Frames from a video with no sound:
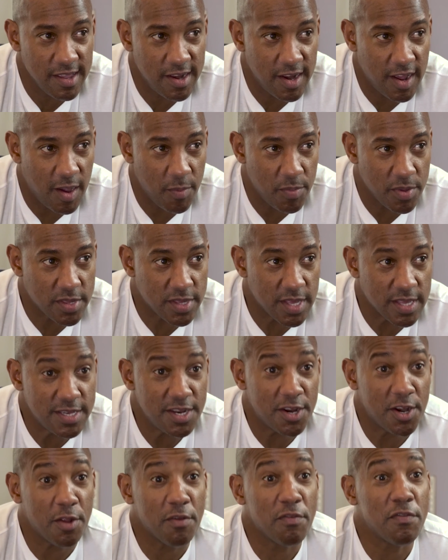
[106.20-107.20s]
you know, I'll be sitting
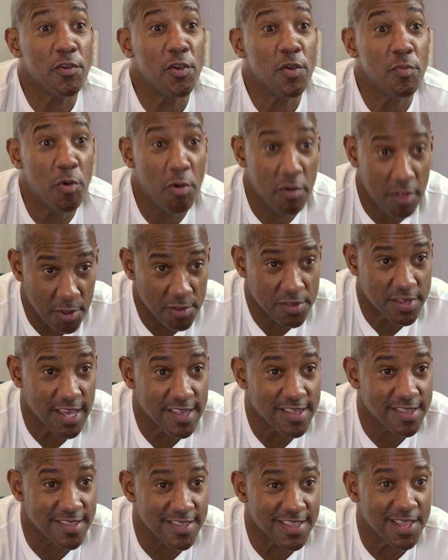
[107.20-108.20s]
on a few more of those
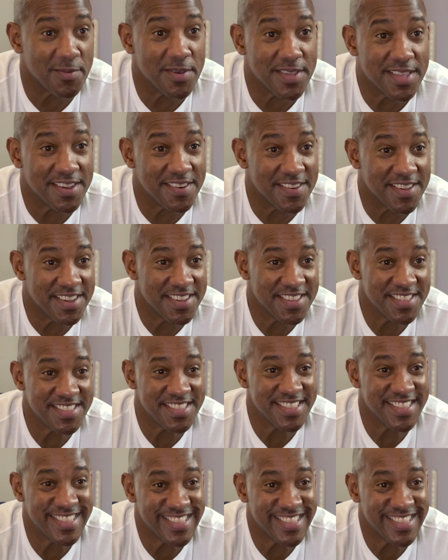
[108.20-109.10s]
sessions, let me tell you.